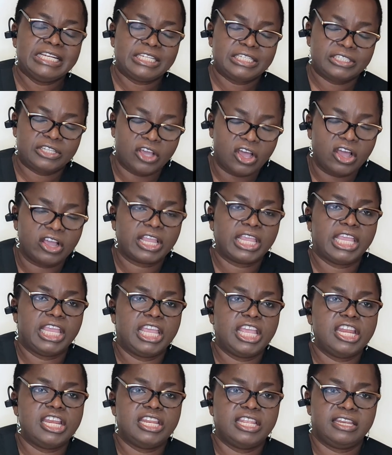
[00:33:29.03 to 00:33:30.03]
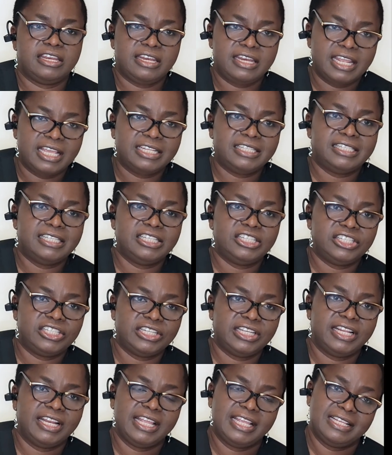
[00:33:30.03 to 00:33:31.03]
tuck in the dirty
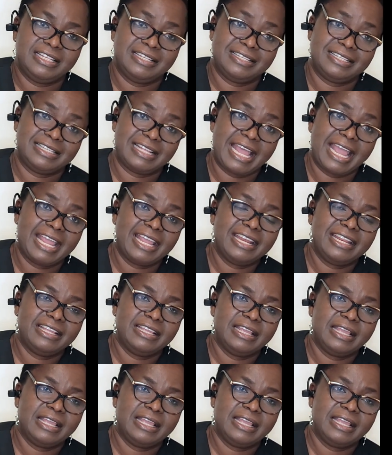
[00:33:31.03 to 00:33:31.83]
sheet inside.